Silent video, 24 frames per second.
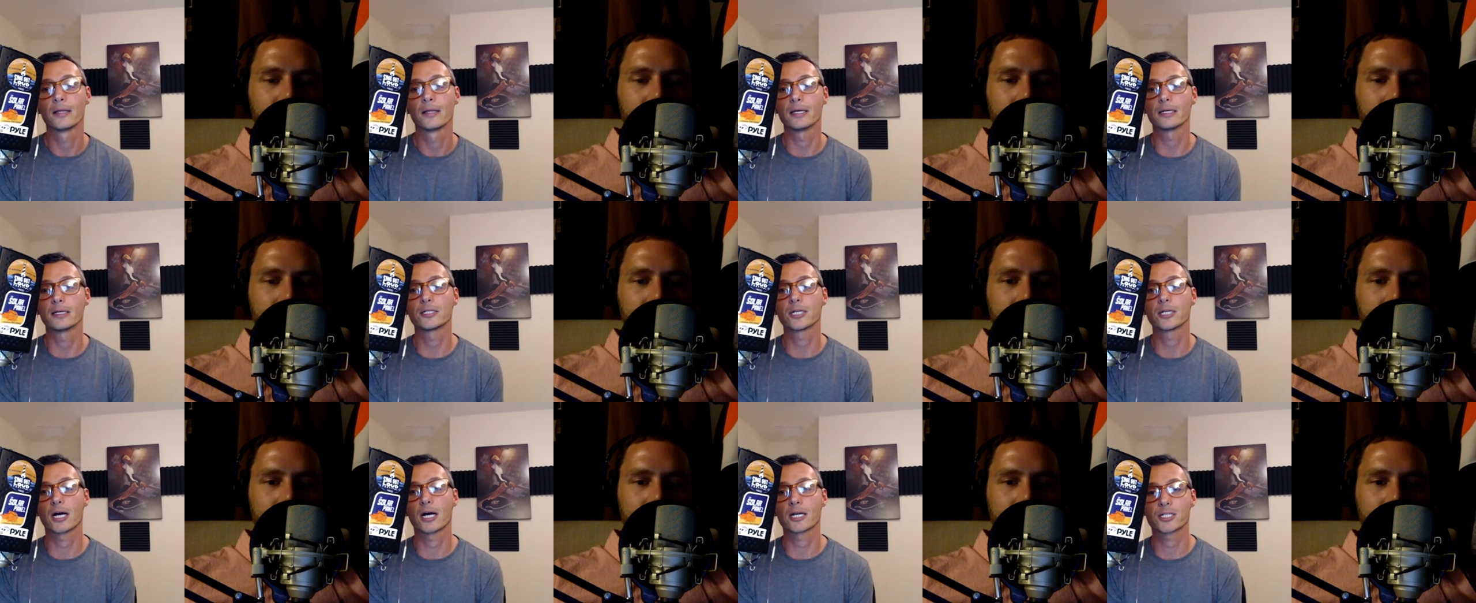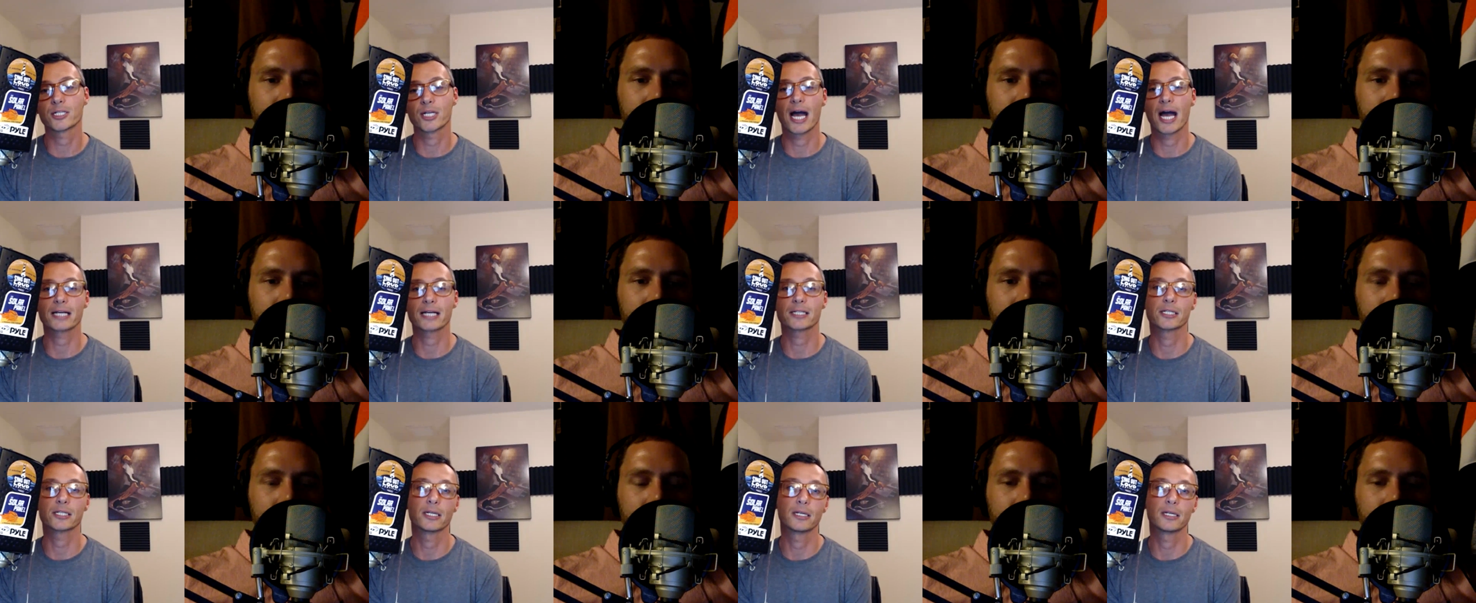Speaker 1: that Josh
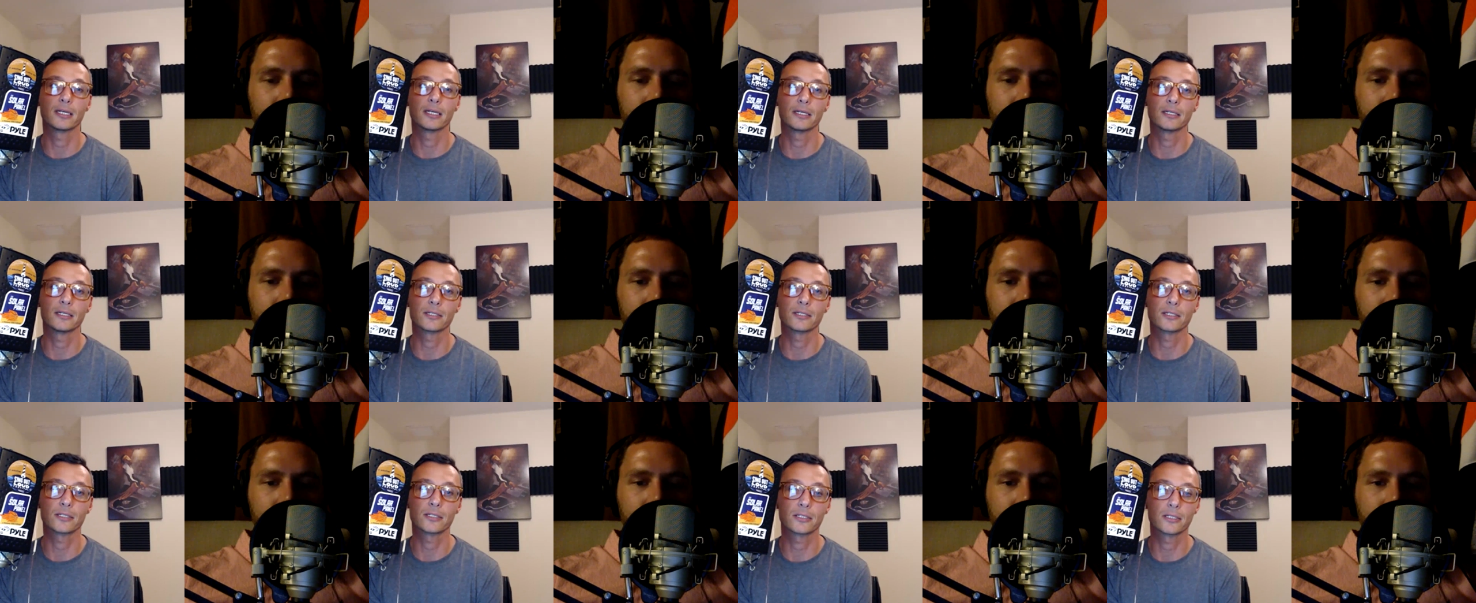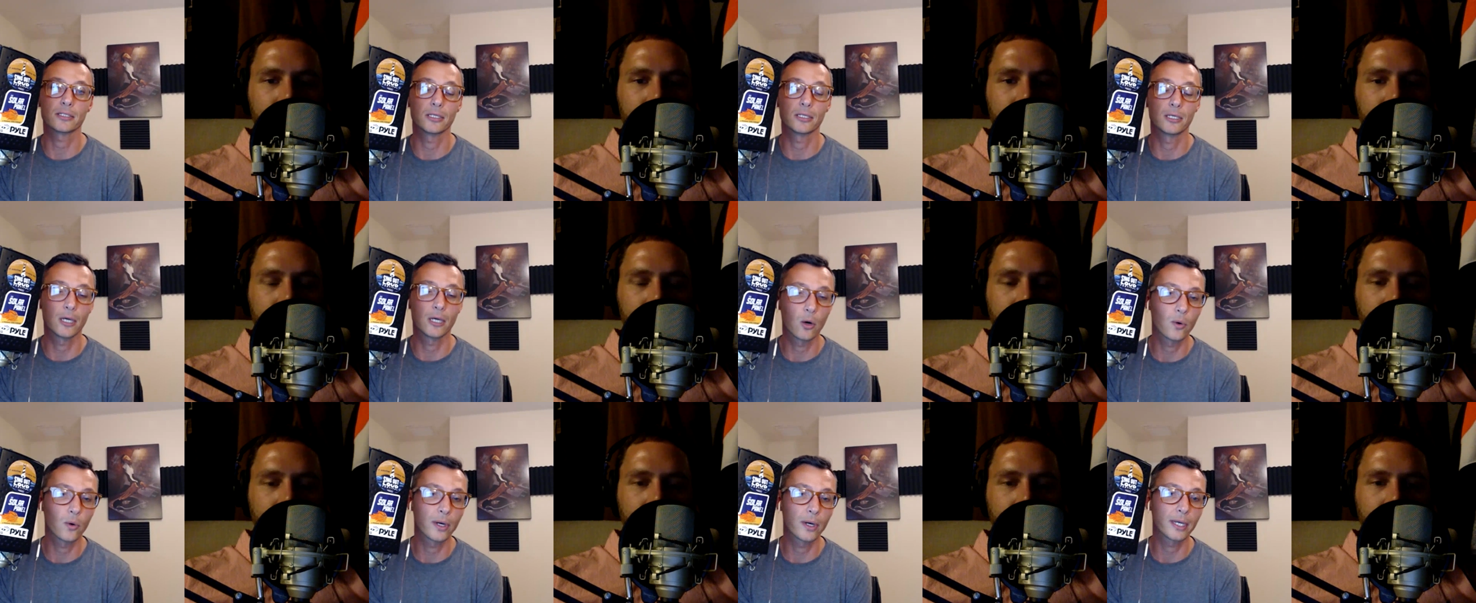Jackson is
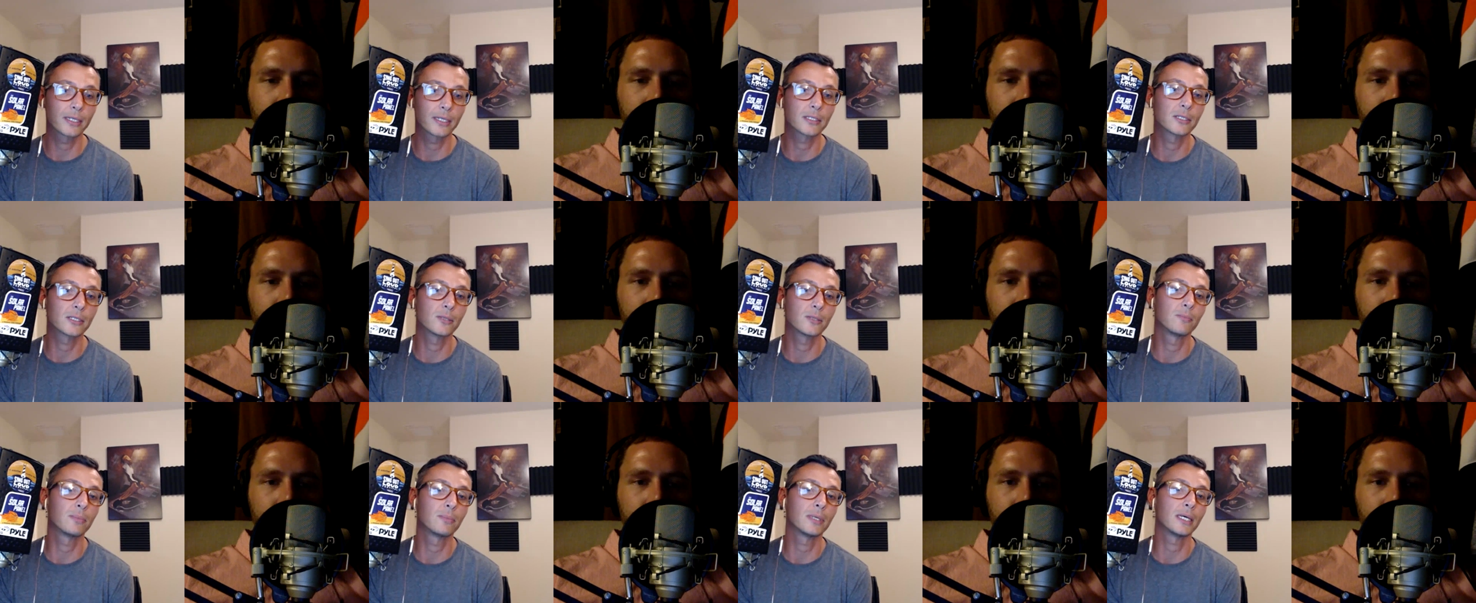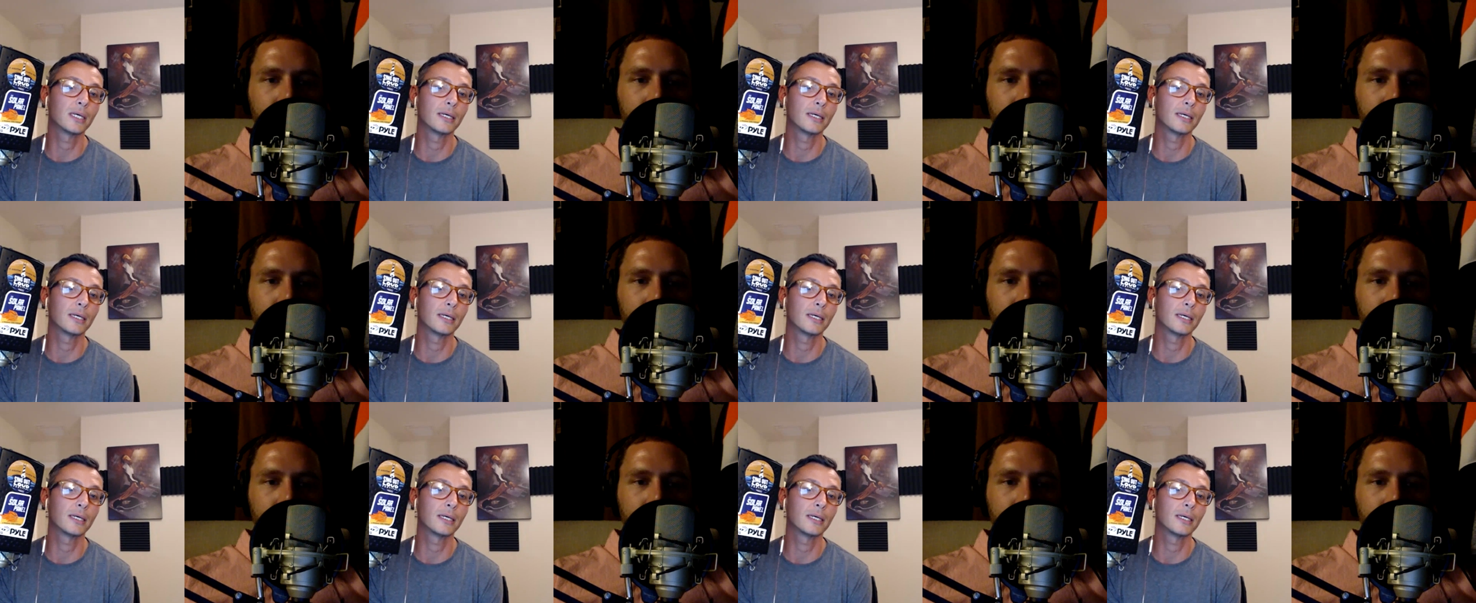going to